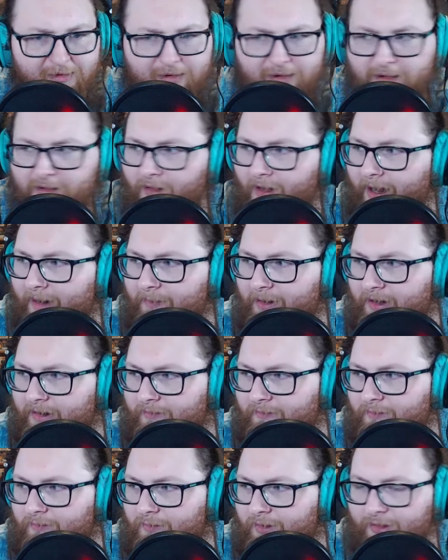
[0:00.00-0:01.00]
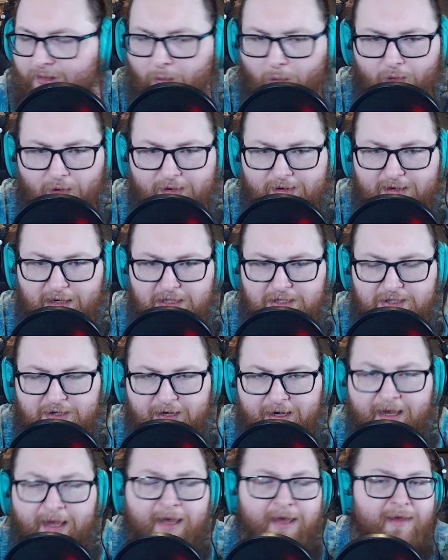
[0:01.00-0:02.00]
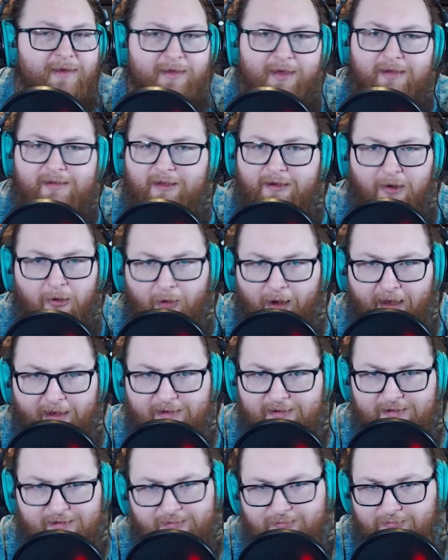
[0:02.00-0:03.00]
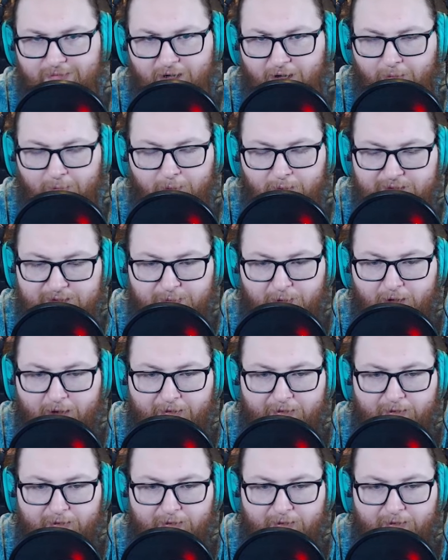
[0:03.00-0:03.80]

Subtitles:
climbing with a quarter century. Yes, I know it has, multiple other